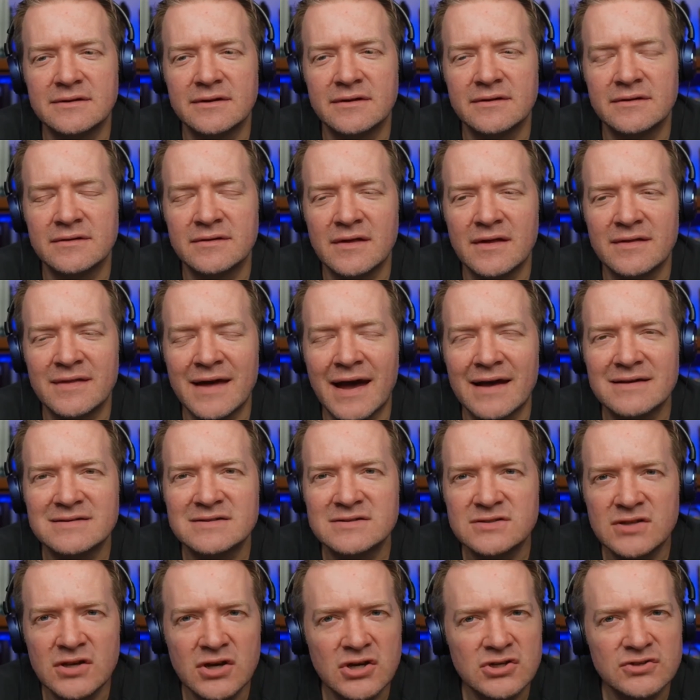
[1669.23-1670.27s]
that
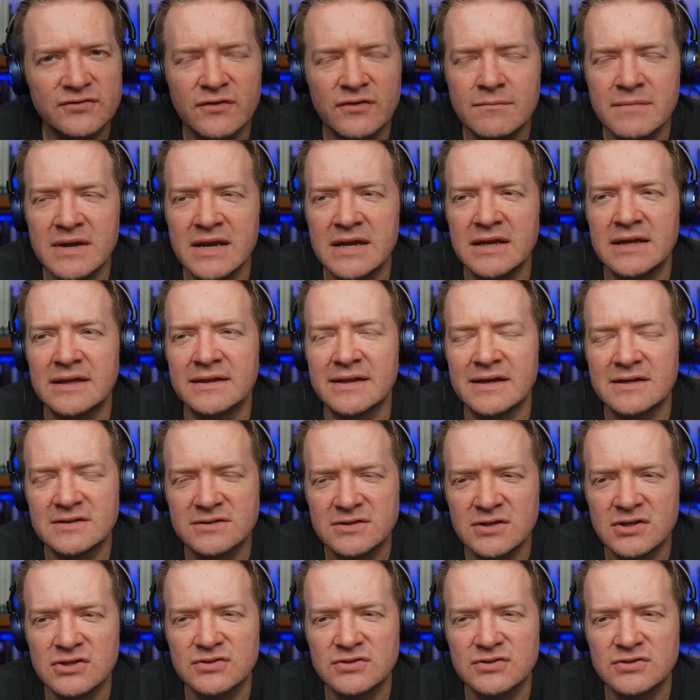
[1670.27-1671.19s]
search for meaning, that search for